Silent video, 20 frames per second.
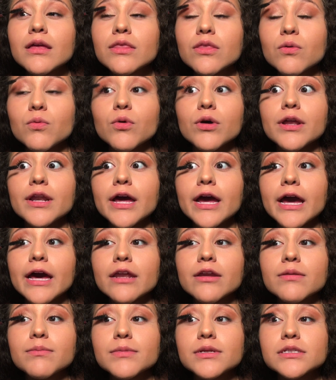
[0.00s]
the one I
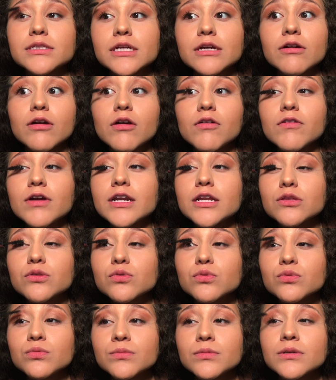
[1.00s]
added mascara already
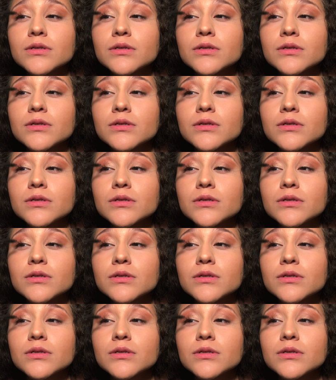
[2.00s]
to.